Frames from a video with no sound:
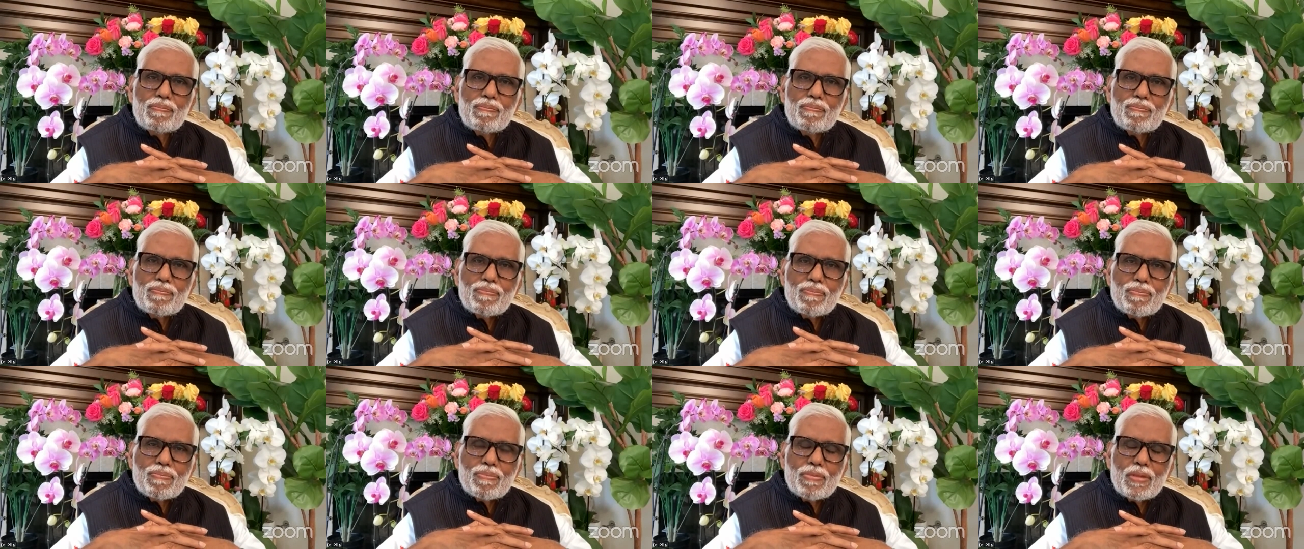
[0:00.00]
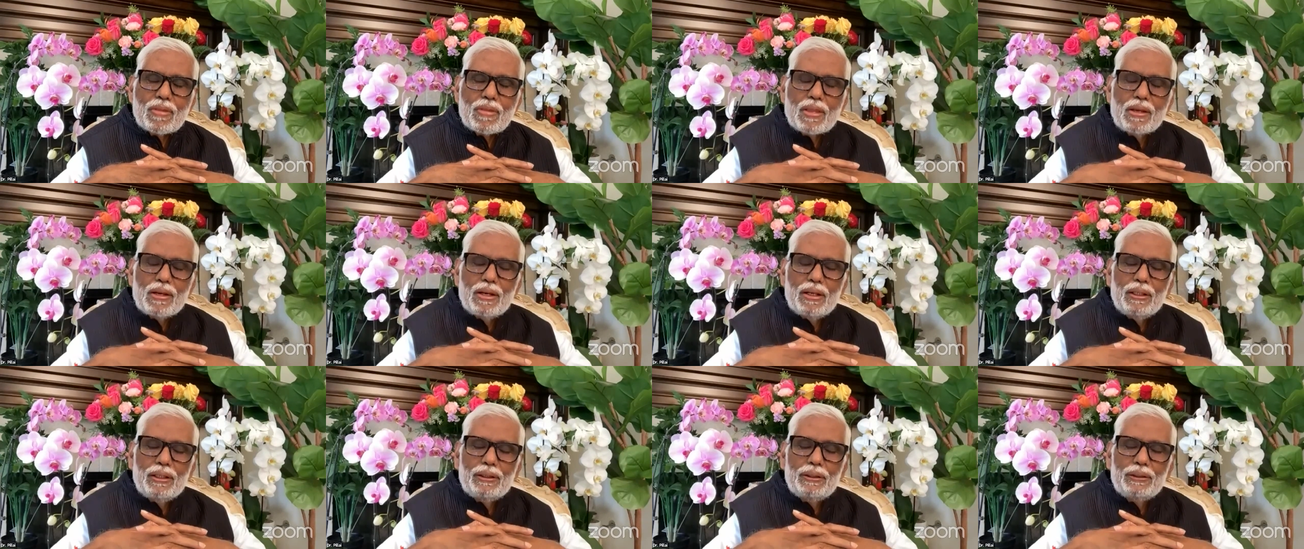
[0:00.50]

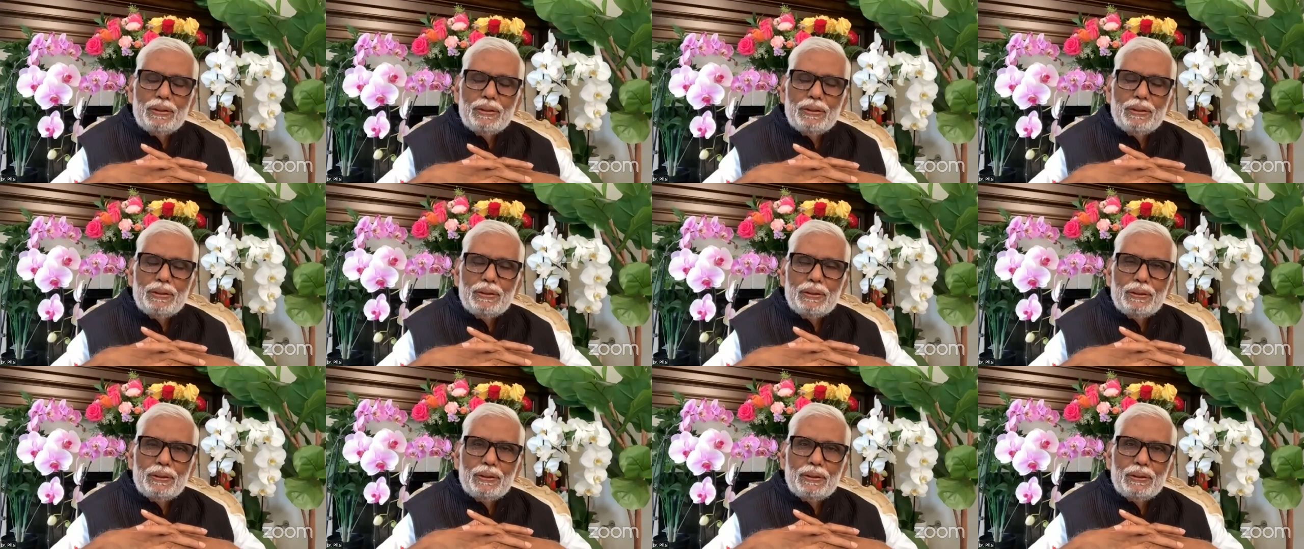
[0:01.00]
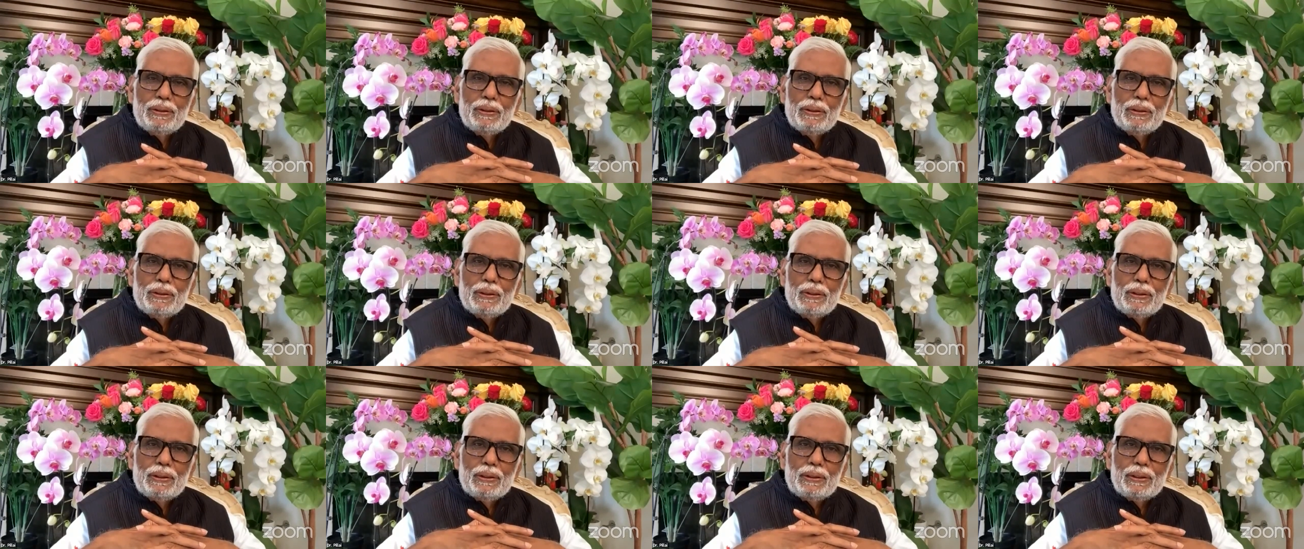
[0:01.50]

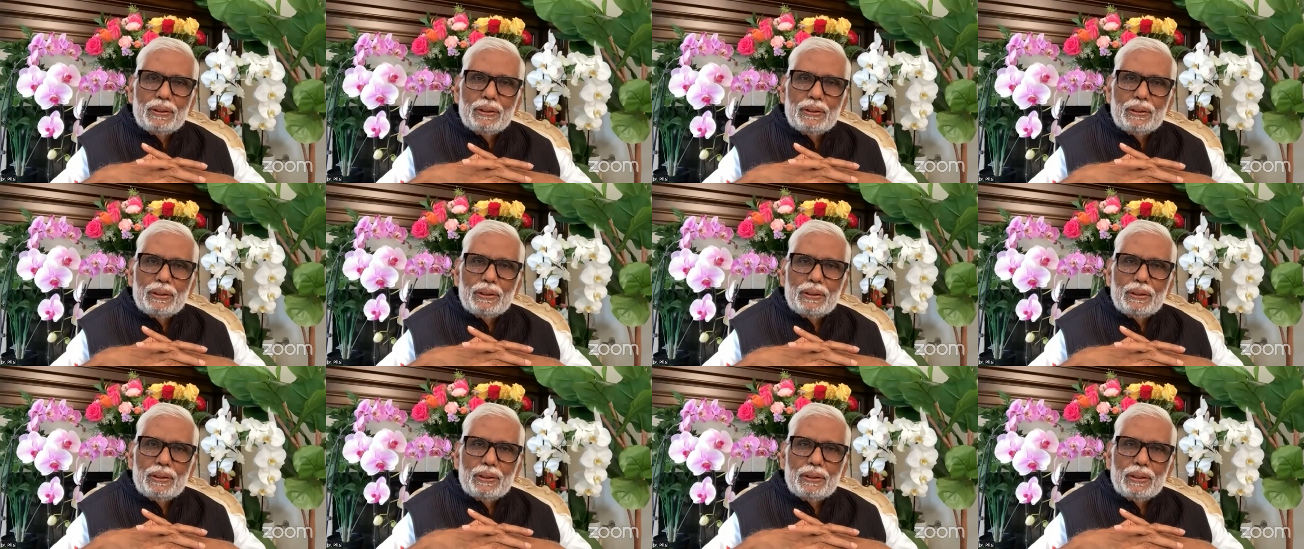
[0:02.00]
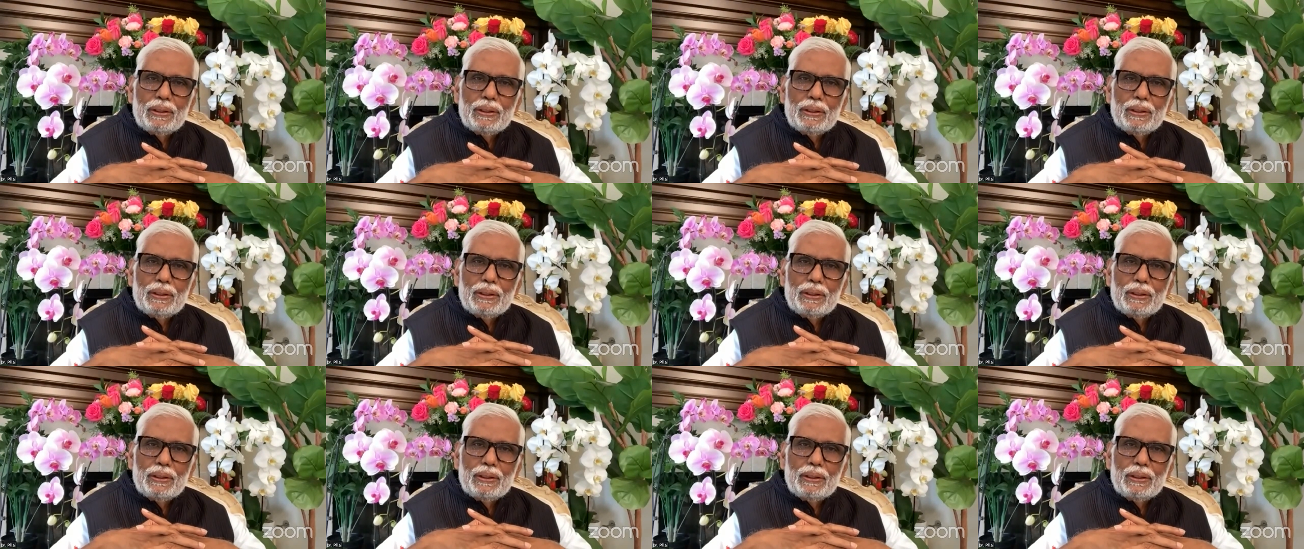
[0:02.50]
(no one is talking)